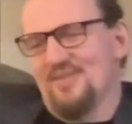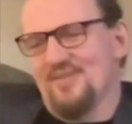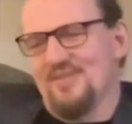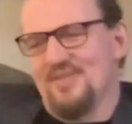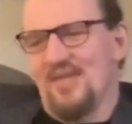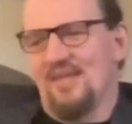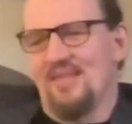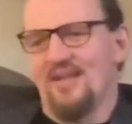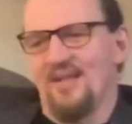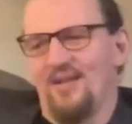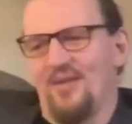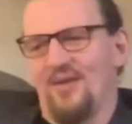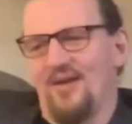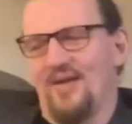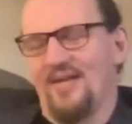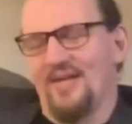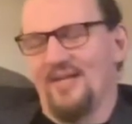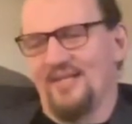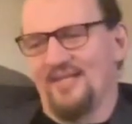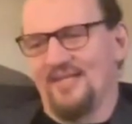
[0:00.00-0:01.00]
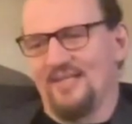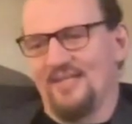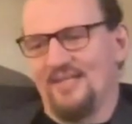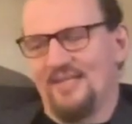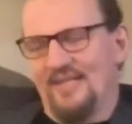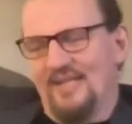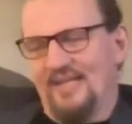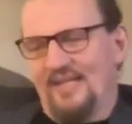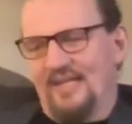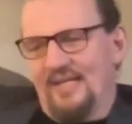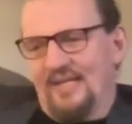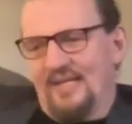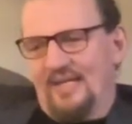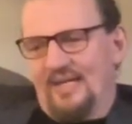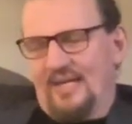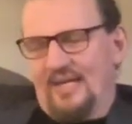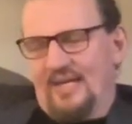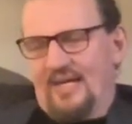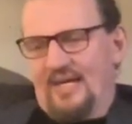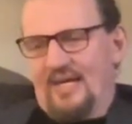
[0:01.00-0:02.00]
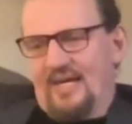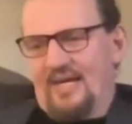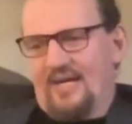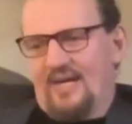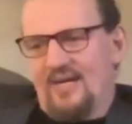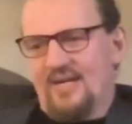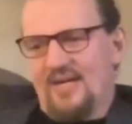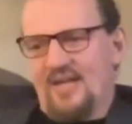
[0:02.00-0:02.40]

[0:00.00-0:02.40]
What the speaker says: nothing like it, and I'd